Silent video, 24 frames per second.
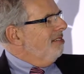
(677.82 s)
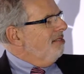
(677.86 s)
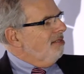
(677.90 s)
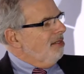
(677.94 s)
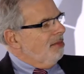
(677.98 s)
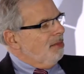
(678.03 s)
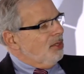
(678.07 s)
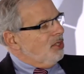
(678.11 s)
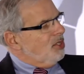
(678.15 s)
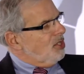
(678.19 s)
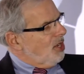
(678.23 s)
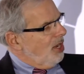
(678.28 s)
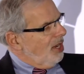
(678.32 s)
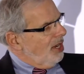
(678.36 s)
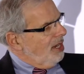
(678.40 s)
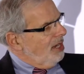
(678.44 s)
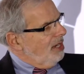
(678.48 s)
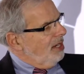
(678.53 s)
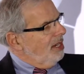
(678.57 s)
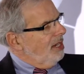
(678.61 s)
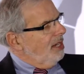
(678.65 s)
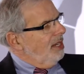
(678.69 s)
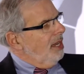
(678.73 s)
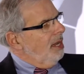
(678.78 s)
from the
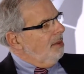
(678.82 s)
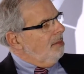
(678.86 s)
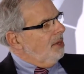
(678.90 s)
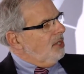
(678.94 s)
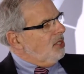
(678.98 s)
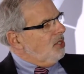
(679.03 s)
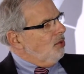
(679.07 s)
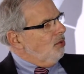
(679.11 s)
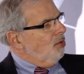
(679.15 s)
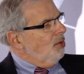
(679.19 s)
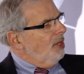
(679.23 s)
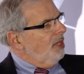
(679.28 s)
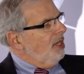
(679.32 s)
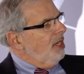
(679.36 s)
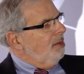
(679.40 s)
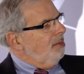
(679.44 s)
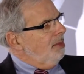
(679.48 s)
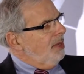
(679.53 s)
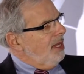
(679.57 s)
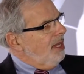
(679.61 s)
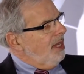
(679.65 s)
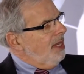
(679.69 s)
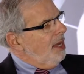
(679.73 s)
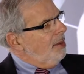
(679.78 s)
start, but to really
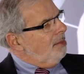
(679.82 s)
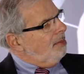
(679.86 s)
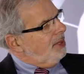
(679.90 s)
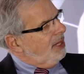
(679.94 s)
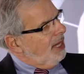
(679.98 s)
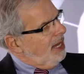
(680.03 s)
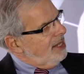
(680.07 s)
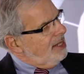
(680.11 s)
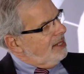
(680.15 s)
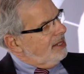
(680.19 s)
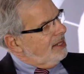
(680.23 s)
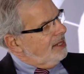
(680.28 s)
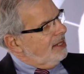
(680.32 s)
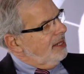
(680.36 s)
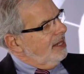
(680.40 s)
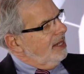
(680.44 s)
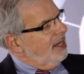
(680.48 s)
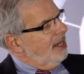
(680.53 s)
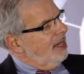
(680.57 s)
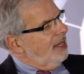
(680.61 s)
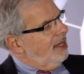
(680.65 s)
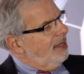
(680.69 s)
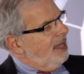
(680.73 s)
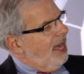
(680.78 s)
be a place
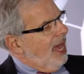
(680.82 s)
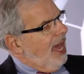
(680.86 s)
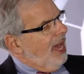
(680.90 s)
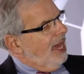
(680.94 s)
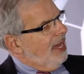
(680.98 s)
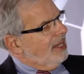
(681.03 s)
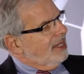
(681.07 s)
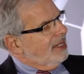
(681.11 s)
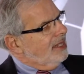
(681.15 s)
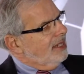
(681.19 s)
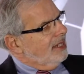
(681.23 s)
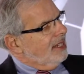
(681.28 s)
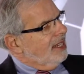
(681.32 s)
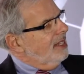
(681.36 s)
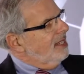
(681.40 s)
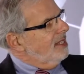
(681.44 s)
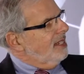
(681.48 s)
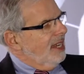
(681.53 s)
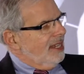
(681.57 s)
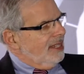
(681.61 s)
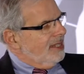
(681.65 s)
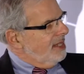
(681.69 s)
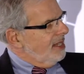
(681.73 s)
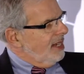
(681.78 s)
that
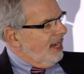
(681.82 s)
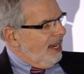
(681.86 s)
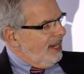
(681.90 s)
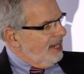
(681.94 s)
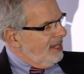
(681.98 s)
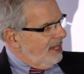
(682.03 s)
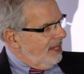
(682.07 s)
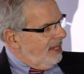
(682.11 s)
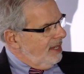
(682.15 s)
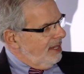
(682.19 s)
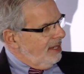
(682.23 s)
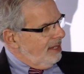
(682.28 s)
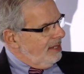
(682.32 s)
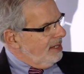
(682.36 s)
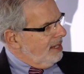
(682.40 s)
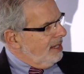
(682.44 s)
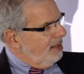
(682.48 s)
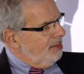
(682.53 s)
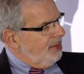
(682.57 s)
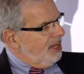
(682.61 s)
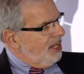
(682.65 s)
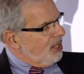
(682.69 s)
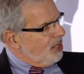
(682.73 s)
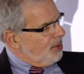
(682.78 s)
contested ideas
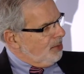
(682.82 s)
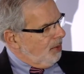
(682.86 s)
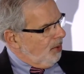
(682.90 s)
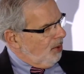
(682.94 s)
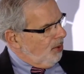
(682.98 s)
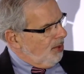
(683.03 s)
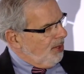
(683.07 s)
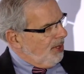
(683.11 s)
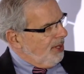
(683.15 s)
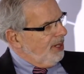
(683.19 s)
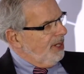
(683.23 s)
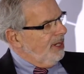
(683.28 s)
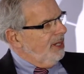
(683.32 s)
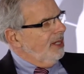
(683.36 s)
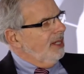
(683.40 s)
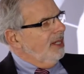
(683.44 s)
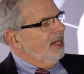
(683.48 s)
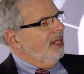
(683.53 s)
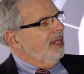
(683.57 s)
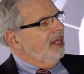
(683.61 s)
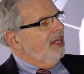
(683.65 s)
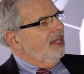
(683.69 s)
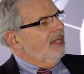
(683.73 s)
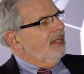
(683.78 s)
can be explored,
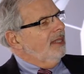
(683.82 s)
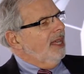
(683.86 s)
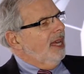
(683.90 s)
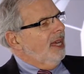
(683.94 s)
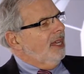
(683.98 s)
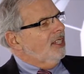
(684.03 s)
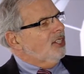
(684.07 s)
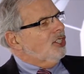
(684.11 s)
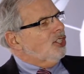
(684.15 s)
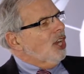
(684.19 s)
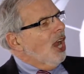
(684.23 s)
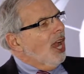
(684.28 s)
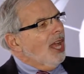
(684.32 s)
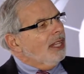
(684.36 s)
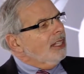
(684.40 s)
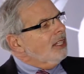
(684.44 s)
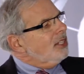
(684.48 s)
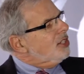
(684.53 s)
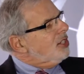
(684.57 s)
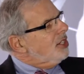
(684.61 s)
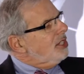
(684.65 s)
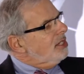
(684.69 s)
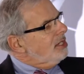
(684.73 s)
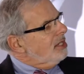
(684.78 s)
that
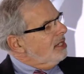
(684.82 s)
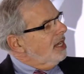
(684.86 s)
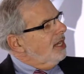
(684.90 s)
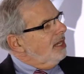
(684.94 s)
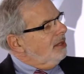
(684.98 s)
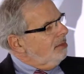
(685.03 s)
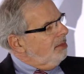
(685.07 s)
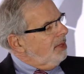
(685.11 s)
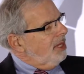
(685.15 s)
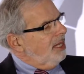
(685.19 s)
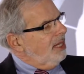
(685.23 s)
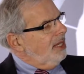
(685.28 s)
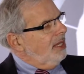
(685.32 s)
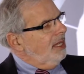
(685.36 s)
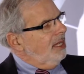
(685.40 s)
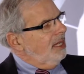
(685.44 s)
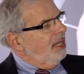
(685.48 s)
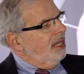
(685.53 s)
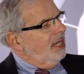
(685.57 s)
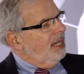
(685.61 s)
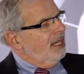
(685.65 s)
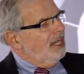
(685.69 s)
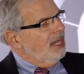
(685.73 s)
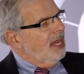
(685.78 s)
challenges can
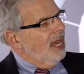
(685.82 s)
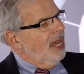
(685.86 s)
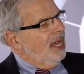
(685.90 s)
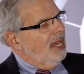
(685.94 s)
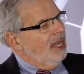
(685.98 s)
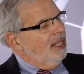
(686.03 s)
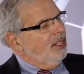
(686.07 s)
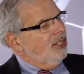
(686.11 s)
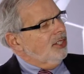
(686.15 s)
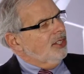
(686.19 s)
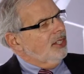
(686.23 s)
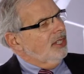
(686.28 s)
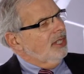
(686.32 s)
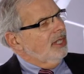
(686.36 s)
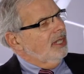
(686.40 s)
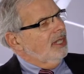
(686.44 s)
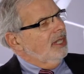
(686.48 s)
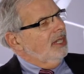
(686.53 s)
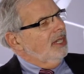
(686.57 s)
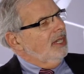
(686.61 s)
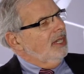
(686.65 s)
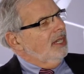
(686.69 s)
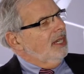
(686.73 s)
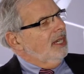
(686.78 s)
be engaged.
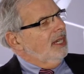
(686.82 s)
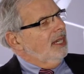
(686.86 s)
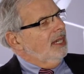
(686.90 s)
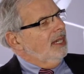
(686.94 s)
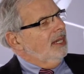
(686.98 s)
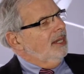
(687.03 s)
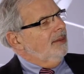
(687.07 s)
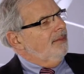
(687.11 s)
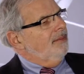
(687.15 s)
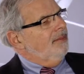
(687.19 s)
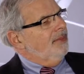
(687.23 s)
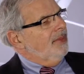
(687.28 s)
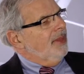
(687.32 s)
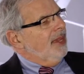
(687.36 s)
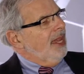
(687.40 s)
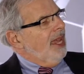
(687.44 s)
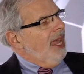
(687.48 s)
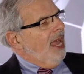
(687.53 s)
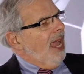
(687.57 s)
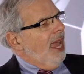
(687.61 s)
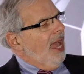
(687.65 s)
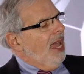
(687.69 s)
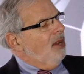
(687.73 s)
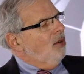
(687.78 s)
And
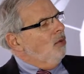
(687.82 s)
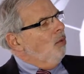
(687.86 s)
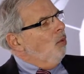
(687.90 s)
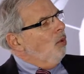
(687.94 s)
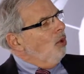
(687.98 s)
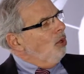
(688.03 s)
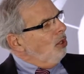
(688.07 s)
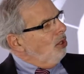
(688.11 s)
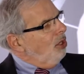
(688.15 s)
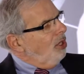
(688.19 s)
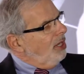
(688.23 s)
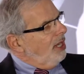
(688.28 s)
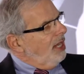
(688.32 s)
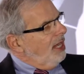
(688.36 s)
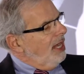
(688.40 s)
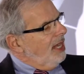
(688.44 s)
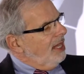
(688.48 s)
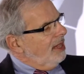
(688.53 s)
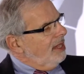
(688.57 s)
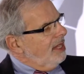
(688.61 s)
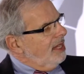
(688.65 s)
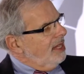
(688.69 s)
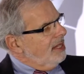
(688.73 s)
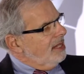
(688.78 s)
we're looking
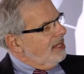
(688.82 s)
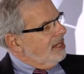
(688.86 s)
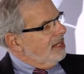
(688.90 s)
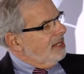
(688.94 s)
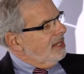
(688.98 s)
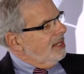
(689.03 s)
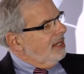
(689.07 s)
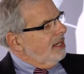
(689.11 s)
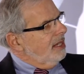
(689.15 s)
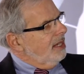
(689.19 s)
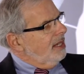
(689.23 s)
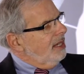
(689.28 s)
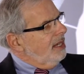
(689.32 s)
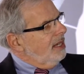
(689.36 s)
at this